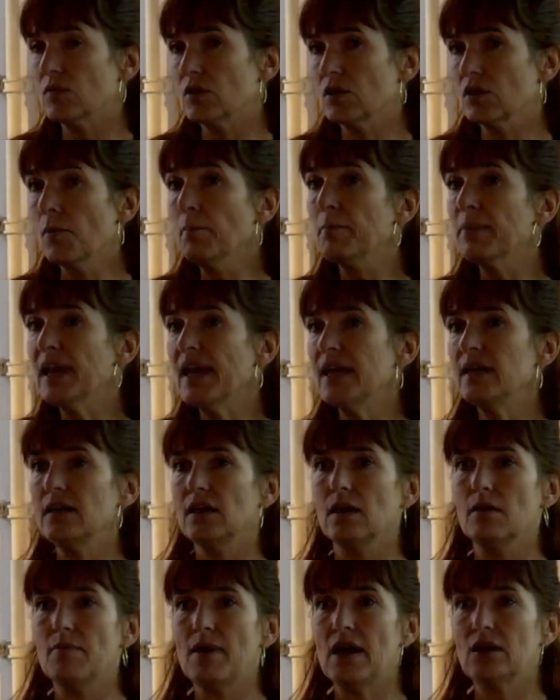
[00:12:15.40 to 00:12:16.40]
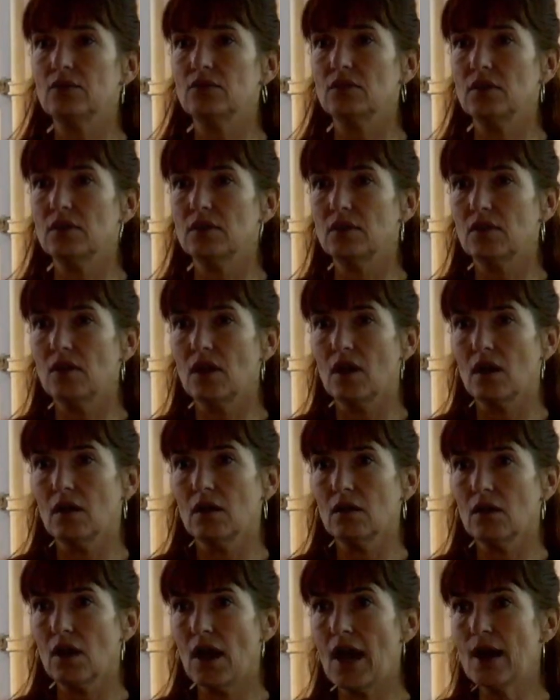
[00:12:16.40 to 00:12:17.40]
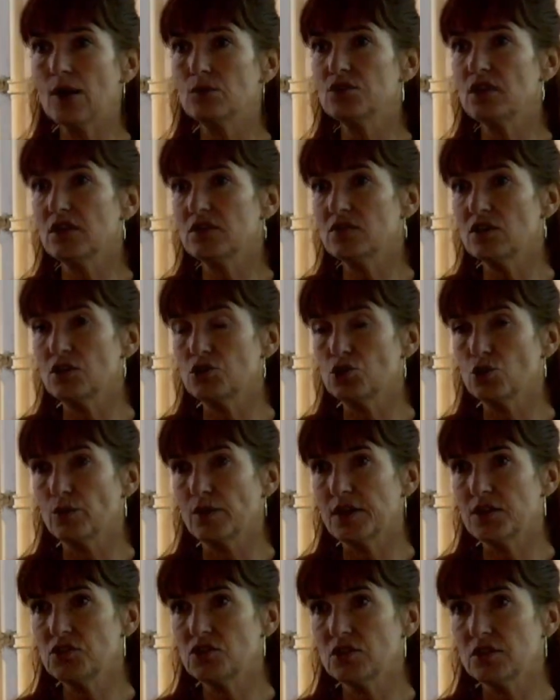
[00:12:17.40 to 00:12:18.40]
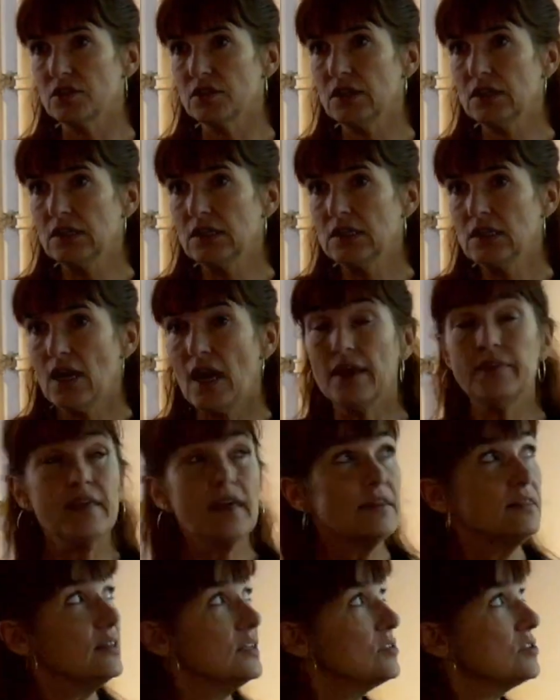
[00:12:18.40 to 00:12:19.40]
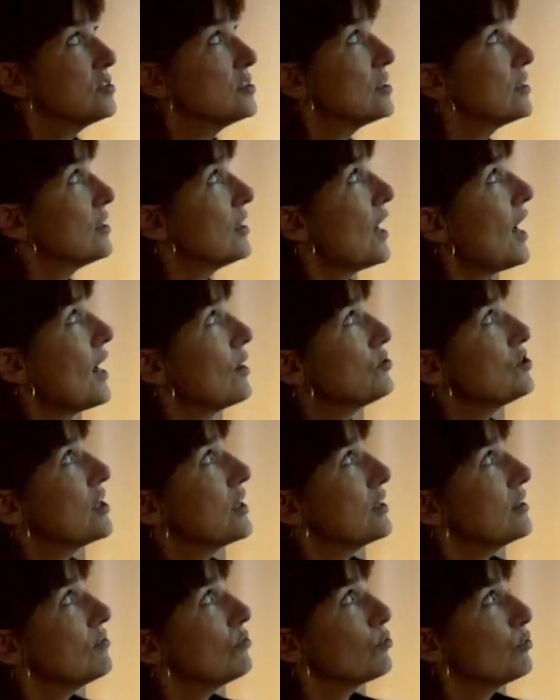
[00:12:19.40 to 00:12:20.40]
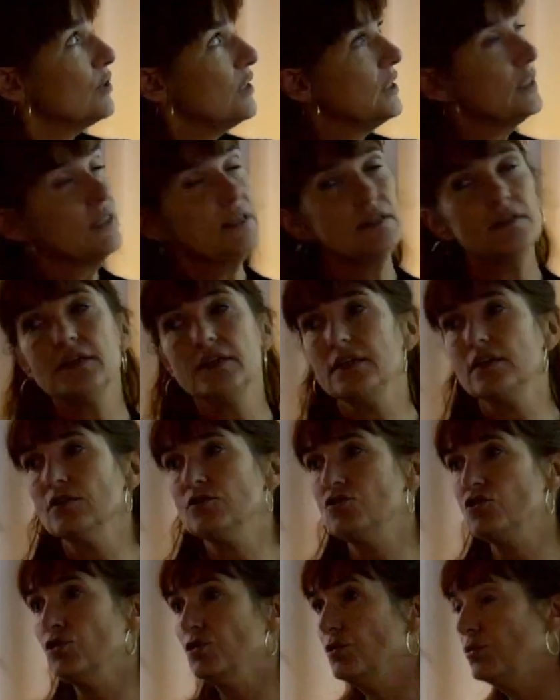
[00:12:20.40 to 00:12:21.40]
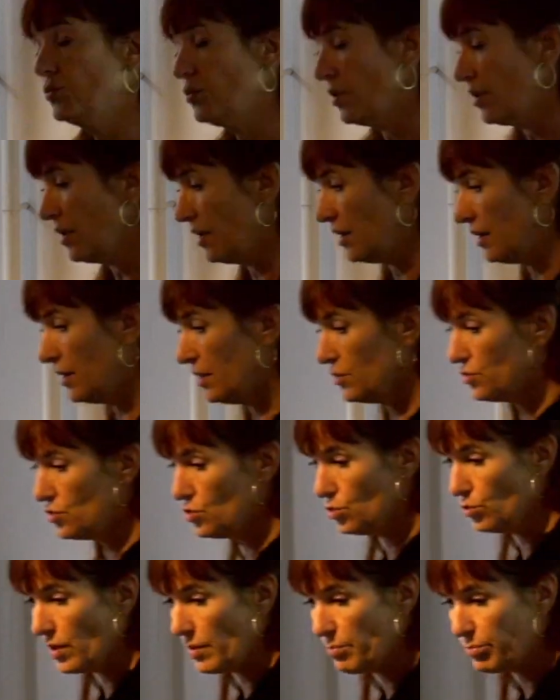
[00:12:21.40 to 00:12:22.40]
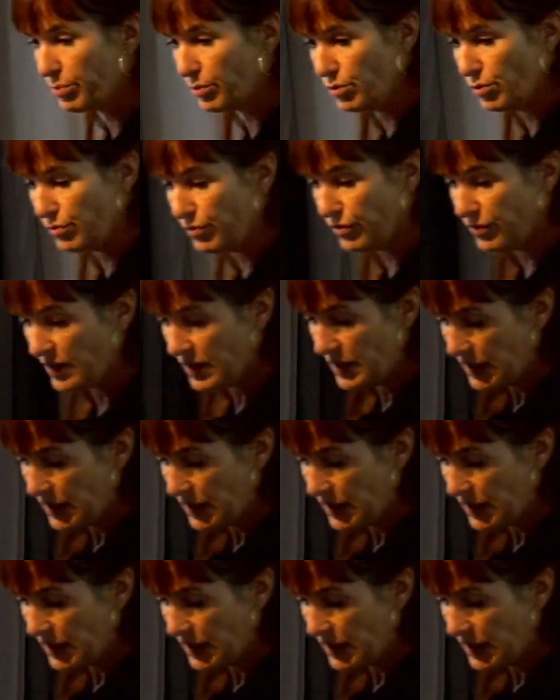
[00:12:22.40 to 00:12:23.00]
complaining about their housing situation, and that this housing really needed to improve.